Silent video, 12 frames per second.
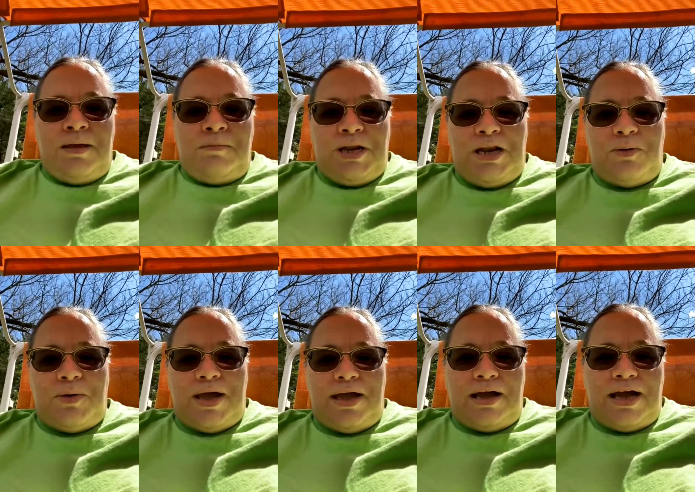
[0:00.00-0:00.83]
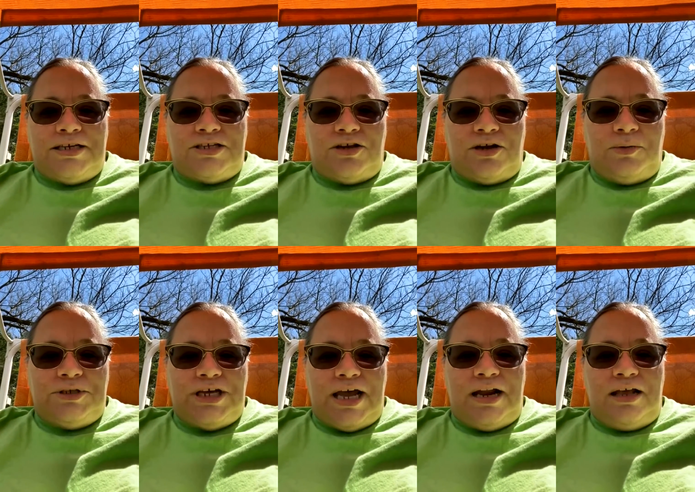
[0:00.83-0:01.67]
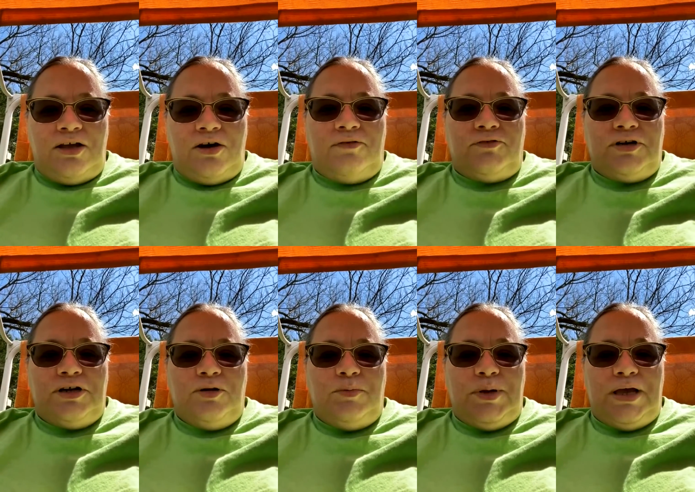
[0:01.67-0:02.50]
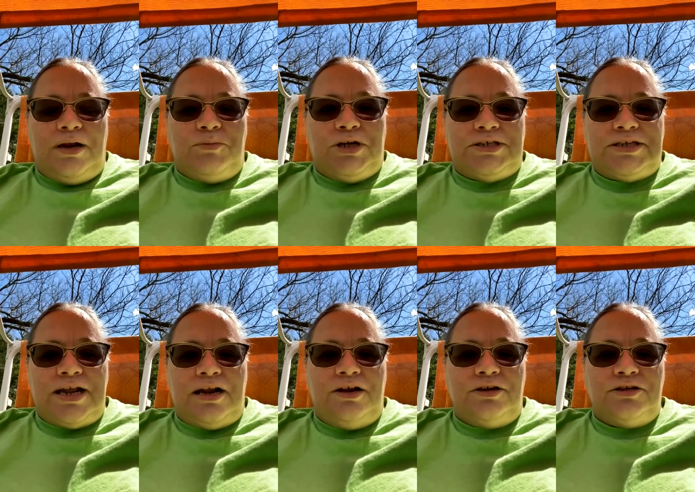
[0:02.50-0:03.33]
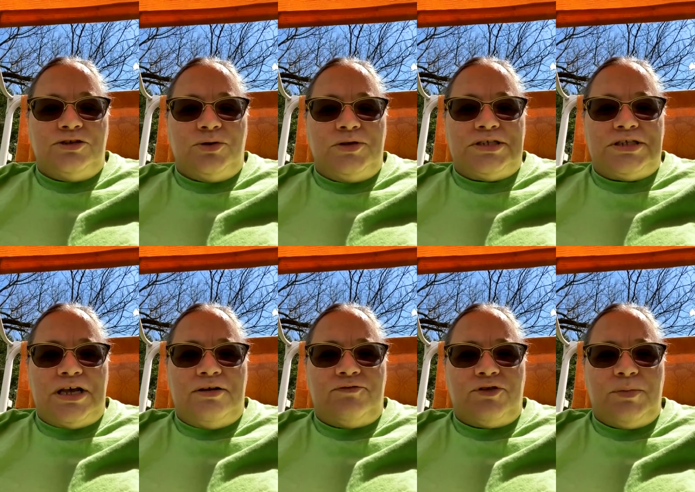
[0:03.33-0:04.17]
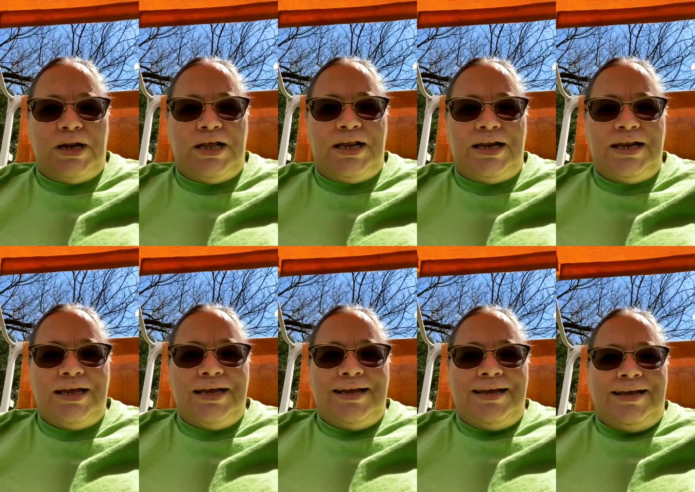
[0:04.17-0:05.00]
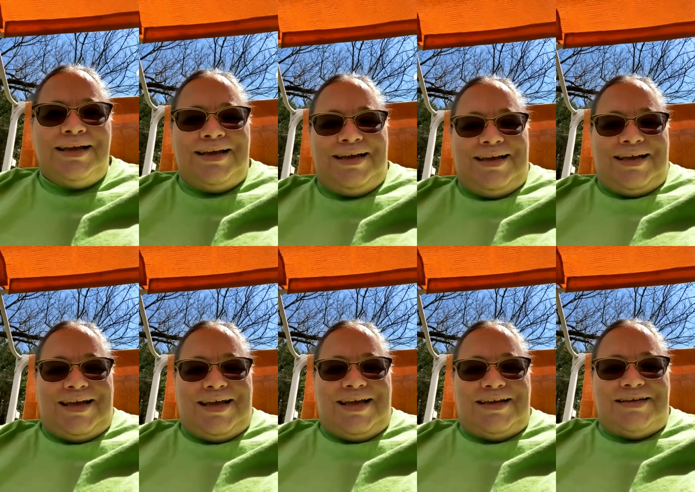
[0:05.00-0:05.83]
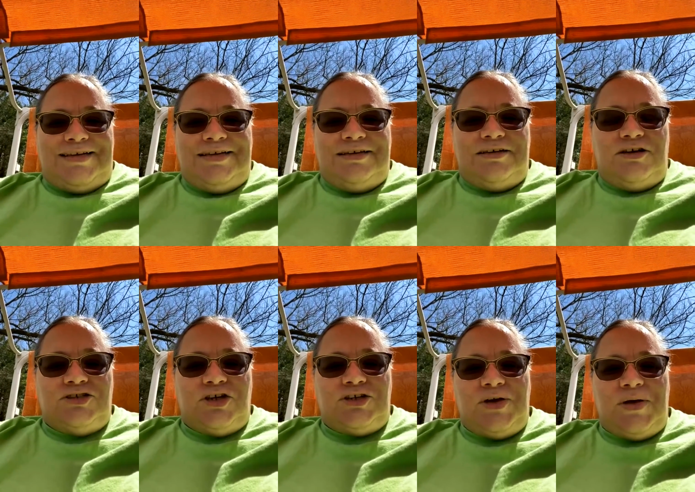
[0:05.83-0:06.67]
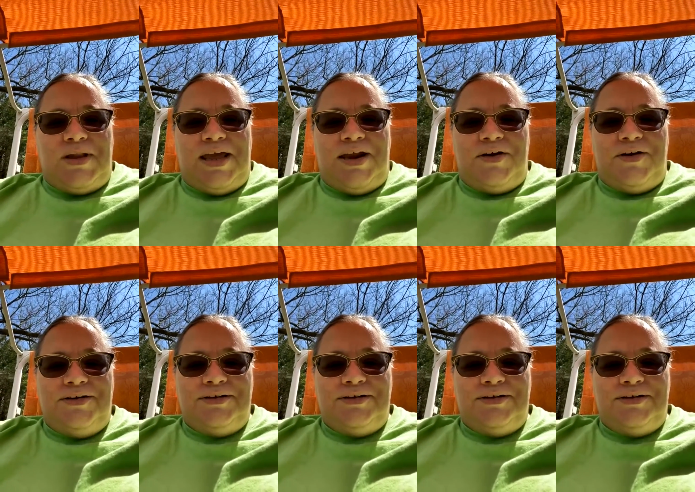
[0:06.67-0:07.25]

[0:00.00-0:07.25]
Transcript: But anyway, I just thought I would chat at y'all for a little bit. I'm going to sit out here and enjoy the sun for a minute and I'll talk to y'all later.